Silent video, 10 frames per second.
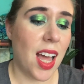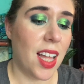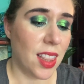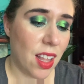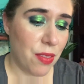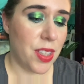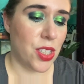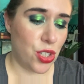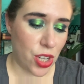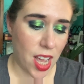love
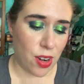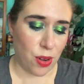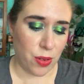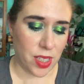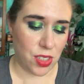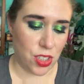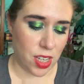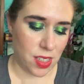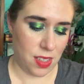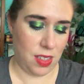this shadow. It's
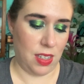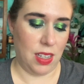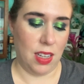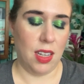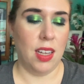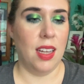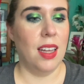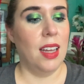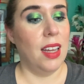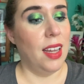just,
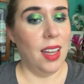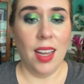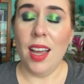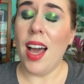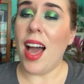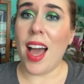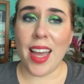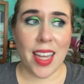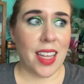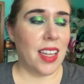
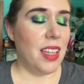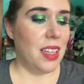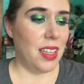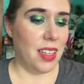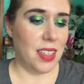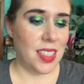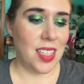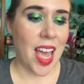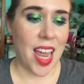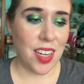I
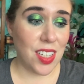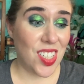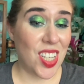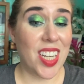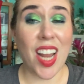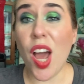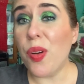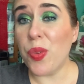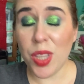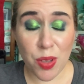tend to not
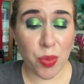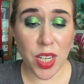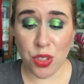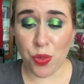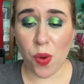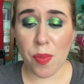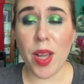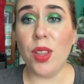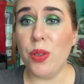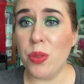really reach for my
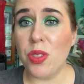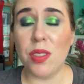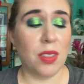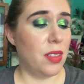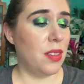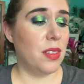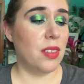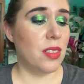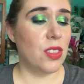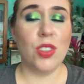loose
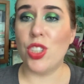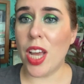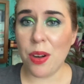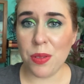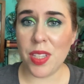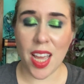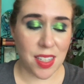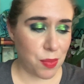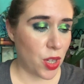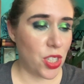shadows
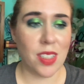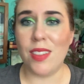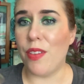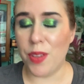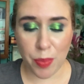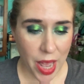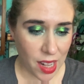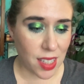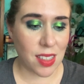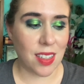as much as stuff in
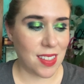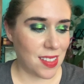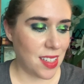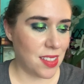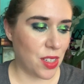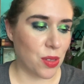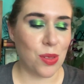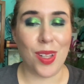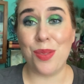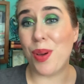palettes because it's easier. So
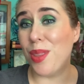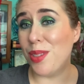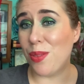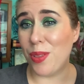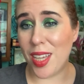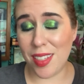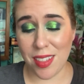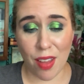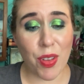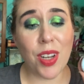that's why this only has
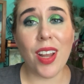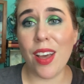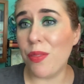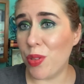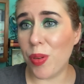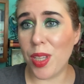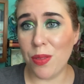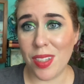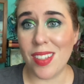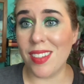7 out of 20
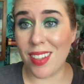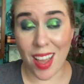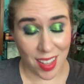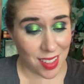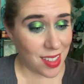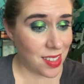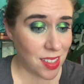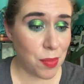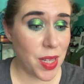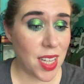uses. This is
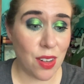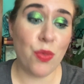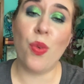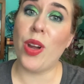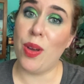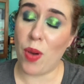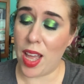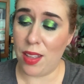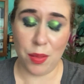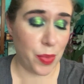going to be in for a
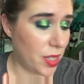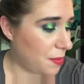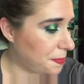while, but